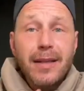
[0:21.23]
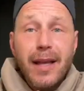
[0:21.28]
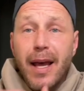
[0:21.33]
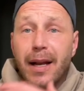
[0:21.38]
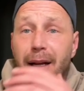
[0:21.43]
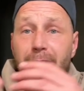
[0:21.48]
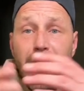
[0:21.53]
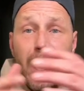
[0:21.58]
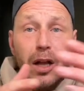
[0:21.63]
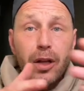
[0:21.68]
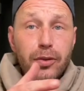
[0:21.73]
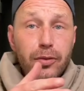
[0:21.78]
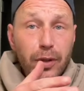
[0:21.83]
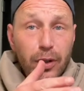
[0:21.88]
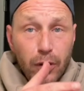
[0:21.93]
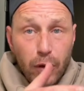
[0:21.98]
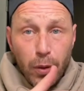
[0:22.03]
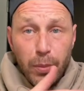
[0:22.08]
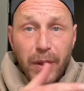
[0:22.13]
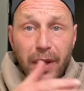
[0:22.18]
the head of college
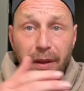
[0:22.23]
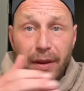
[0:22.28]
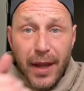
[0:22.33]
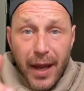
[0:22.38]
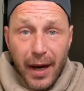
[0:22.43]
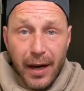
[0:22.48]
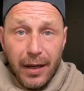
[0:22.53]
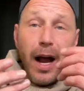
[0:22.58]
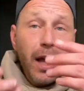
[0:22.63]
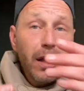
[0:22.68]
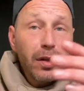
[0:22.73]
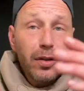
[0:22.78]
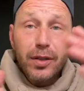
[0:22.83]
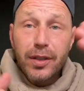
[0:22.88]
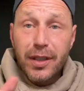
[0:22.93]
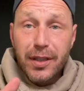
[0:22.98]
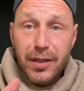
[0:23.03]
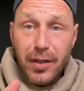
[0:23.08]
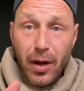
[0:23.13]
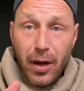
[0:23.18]
recruitment there, I learned
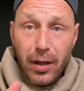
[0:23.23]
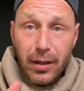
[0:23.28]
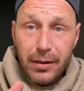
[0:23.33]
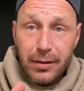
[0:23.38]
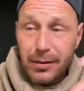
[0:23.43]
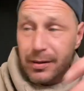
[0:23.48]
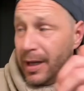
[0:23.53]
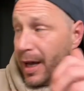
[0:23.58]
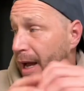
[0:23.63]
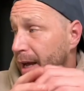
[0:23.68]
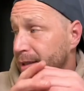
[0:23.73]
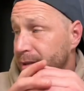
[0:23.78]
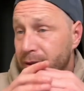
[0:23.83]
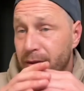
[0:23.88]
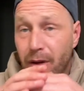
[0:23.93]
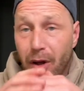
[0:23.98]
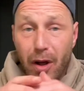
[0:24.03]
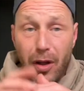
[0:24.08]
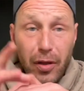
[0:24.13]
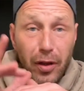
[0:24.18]
a ton. I
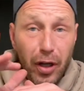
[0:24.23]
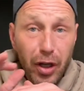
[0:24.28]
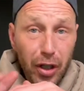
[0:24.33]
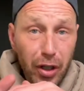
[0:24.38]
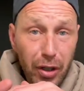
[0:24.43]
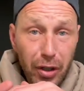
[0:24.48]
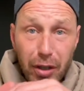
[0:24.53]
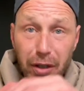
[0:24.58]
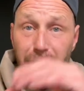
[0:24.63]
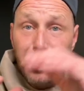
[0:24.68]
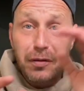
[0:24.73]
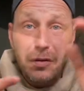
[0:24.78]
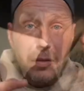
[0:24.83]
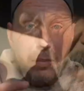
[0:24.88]
saw the good, the